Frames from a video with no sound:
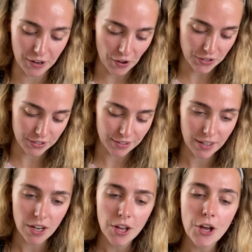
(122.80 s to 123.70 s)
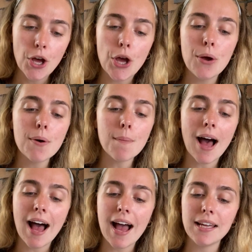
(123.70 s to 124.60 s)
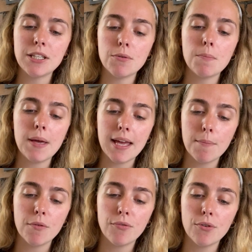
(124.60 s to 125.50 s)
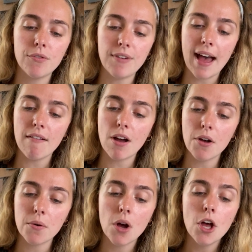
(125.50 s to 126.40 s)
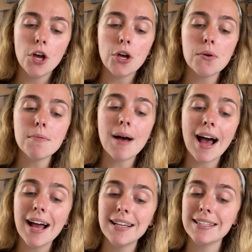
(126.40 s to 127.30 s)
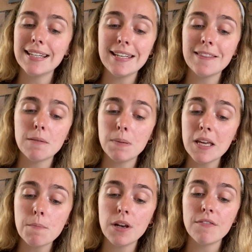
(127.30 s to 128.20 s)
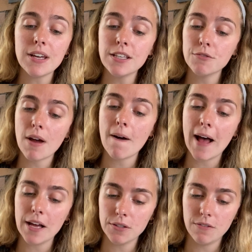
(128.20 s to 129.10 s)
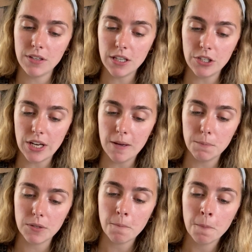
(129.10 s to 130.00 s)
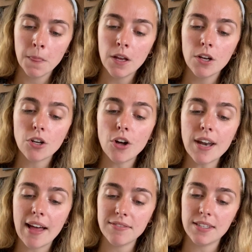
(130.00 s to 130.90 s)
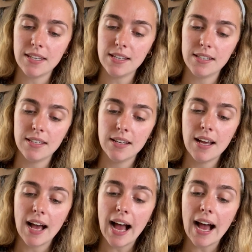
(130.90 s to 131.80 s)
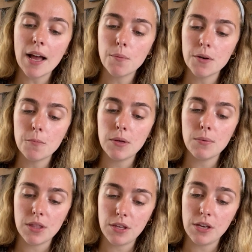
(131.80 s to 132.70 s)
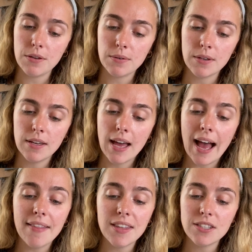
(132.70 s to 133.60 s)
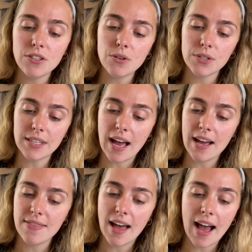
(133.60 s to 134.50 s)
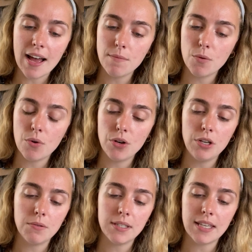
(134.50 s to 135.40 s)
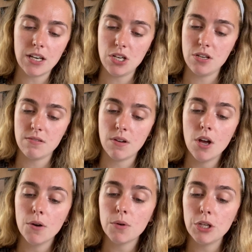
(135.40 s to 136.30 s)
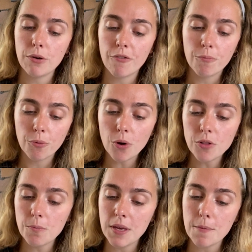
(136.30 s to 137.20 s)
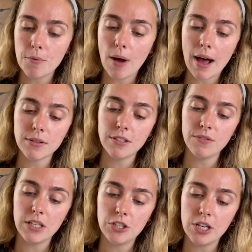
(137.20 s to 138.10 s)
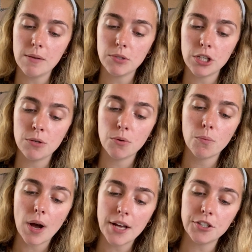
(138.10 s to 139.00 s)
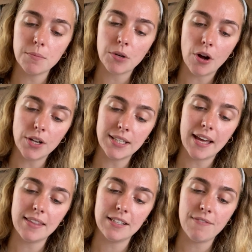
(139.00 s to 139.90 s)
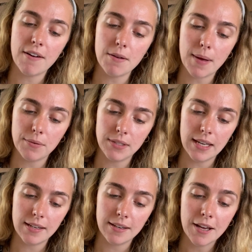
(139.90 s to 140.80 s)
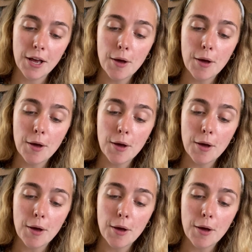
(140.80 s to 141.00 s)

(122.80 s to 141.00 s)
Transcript: to God, 'Who am I to appear before Pharaoh? Who am I to lead the people of Israel out of Egypt?' God answered, 'I will be with you. And this is your sign that I am the one who has sent you. When you have brought the people out of Egypt, you will worship God at this very mountain.'